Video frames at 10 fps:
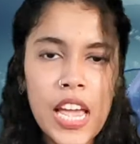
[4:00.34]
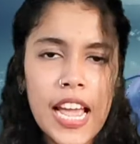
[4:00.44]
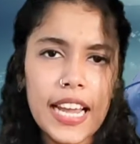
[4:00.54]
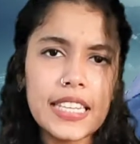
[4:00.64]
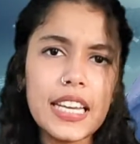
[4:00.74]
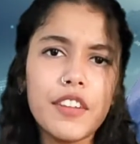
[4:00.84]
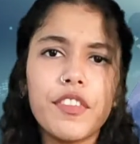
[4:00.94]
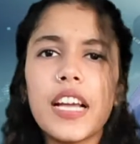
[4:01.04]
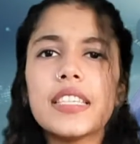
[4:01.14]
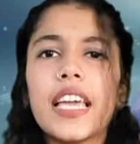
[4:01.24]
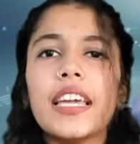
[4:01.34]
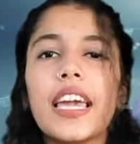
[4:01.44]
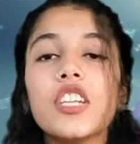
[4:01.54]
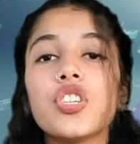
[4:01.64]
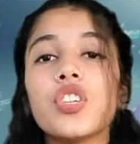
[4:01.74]
India and France
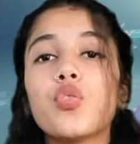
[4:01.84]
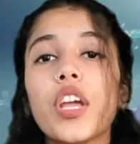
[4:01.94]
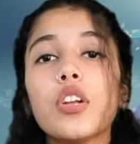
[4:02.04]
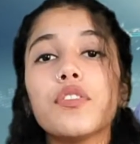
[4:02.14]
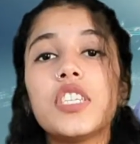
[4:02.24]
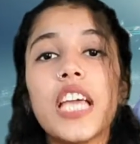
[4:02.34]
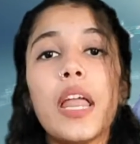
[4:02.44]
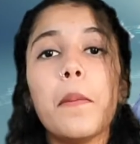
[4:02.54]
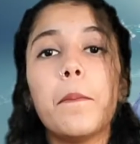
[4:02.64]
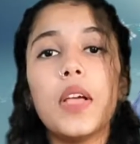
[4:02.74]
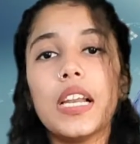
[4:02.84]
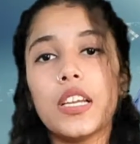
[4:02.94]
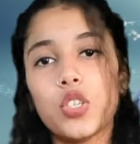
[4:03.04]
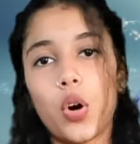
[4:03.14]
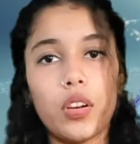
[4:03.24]
engage in a trade of $10
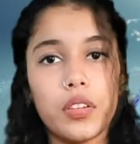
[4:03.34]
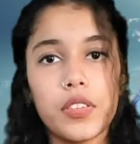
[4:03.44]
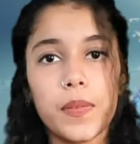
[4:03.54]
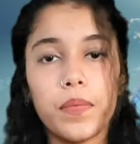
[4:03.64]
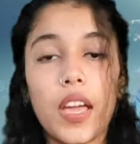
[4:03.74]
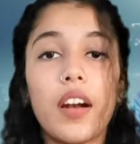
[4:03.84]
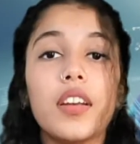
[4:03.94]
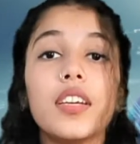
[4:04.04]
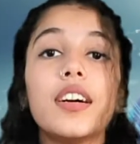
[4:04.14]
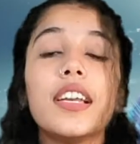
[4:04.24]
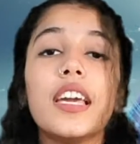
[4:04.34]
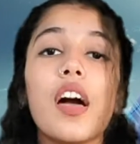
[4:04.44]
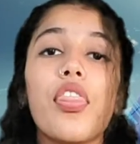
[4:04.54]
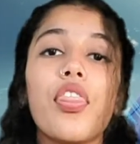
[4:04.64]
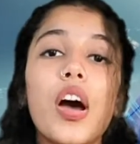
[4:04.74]
billion. There are nearly
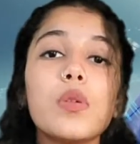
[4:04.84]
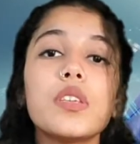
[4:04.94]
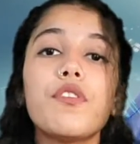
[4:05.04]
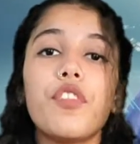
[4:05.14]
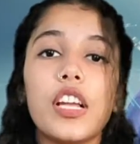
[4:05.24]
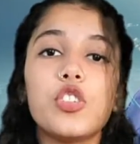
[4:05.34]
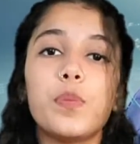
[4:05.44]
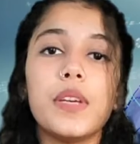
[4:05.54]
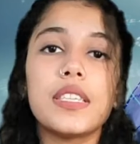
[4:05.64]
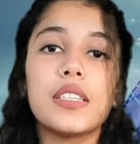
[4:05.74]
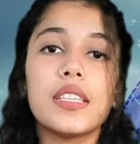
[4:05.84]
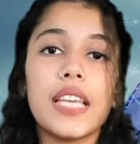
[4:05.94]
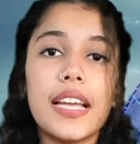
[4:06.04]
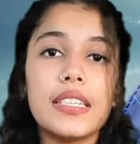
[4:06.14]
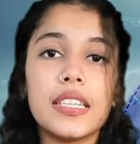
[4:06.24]
1,000 French business
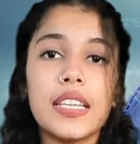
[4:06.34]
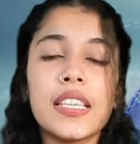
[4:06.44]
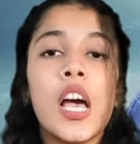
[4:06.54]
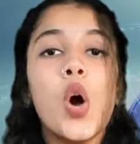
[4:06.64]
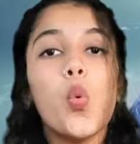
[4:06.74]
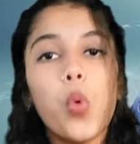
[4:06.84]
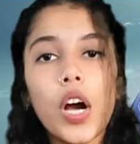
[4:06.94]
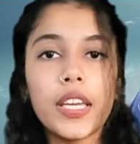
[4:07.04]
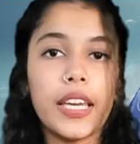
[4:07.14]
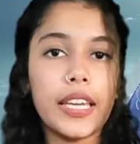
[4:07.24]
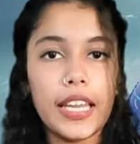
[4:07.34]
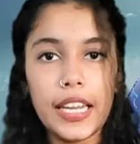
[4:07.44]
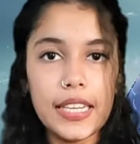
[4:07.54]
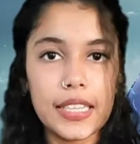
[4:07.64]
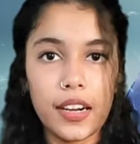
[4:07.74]
entities working in
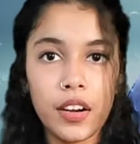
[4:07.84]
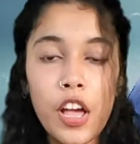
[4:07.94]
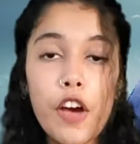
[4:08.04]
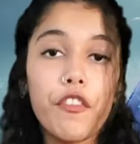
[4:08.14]
India.